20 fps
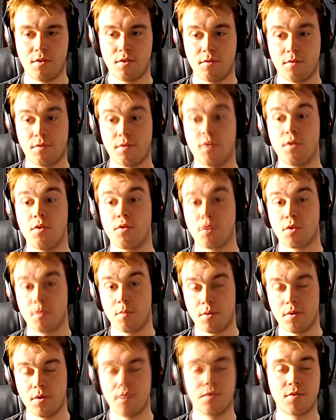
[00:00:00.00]

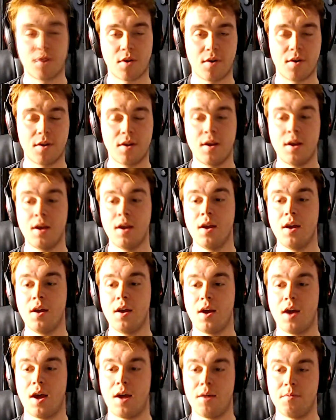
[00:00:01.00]
future-proof
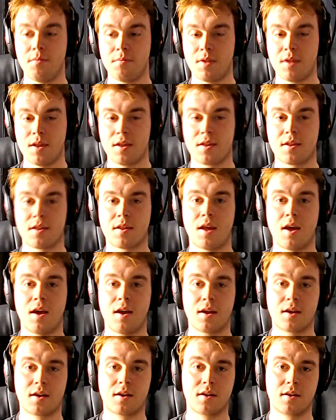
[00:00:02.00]
this
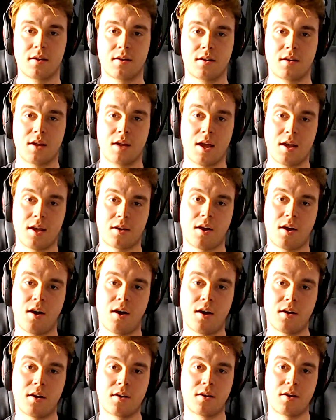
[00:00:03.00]

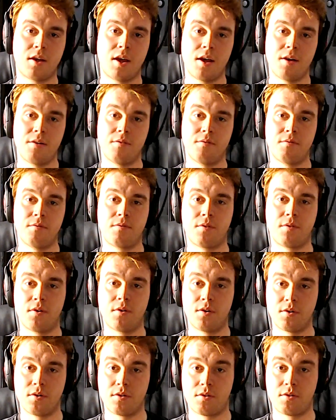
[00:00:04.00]
card
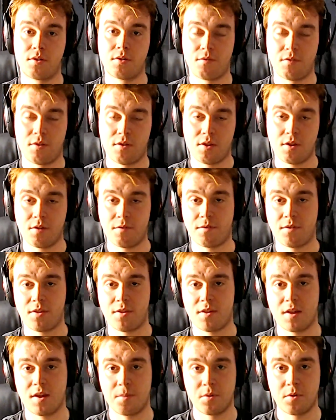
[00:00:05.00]
for the
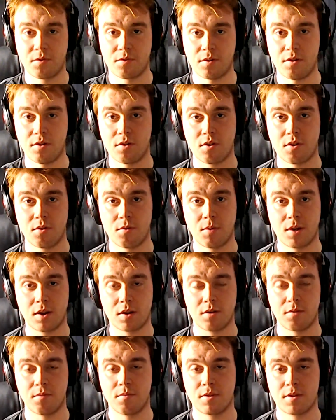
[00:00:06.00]
foreseeable future when it
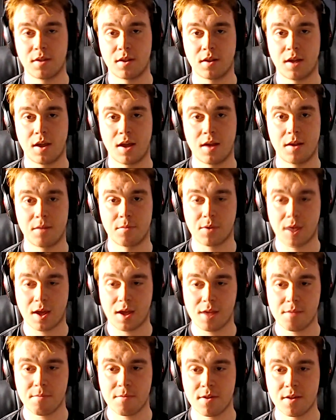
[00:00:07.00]
comes to
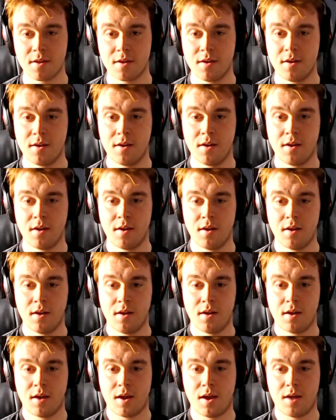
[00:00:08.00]
games.
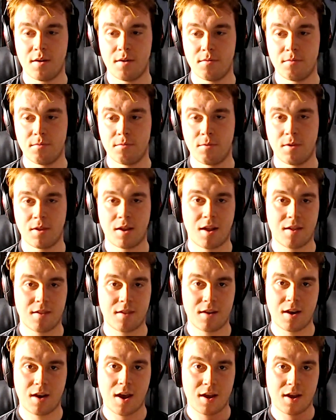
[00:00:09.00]
With like the
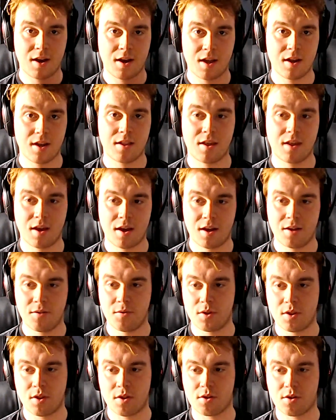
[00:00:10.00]
980 Ti,
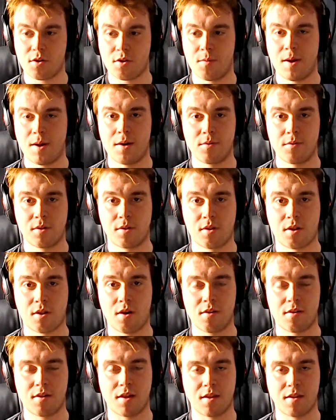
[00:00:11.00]
which should come out, which has
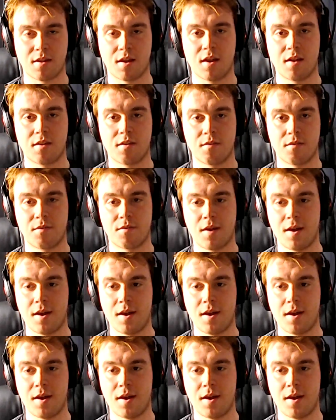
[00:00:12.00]
got 6 gigs of